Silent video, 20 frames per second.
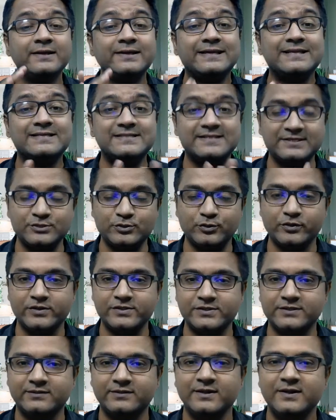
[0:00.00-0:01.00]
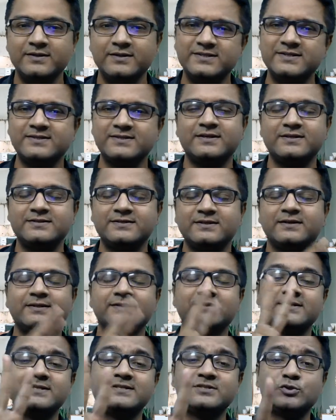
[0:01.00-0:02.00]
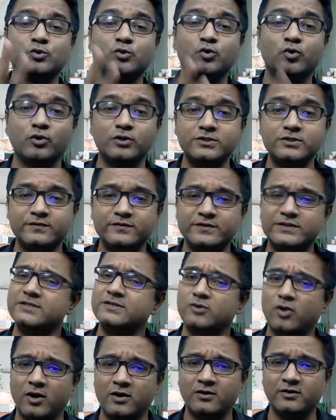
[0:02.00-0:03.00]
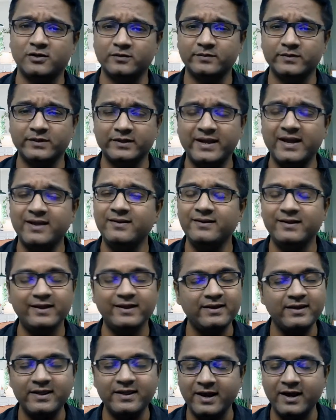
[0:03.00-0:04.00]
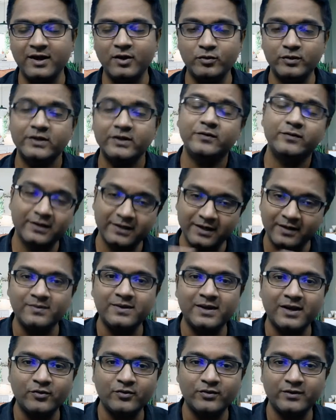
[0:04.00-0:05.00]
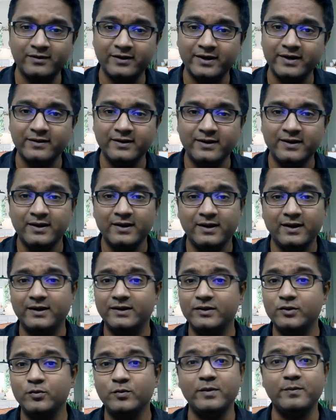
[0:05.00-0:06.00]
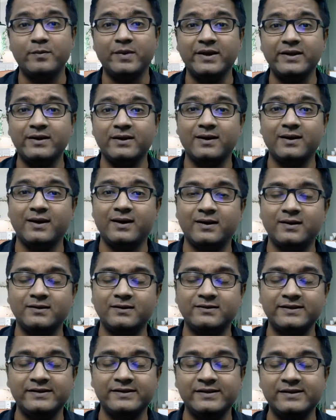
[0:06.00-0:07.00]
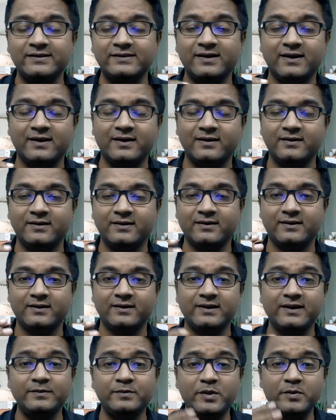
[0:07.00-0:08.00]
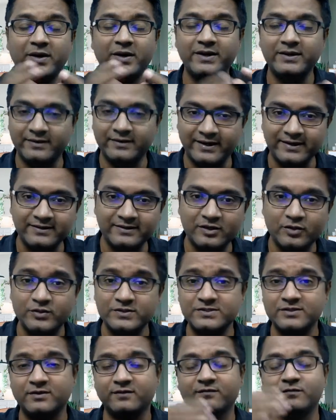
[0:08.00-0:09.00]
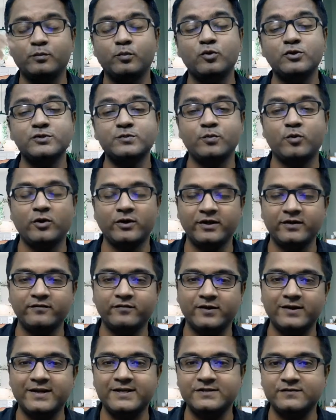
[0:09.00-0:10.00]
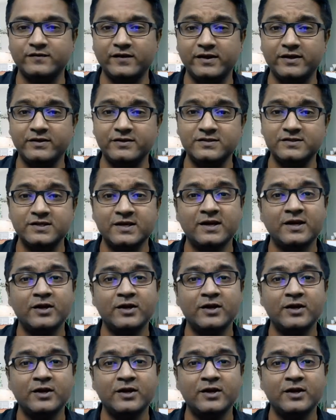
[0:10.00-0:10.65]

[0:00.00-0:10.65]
kids' education. Just consider these two goals, which is long term. Can anyhow it will come down, right? You may buy a car thinking that let me buy right now instead of postponing for next 5 years.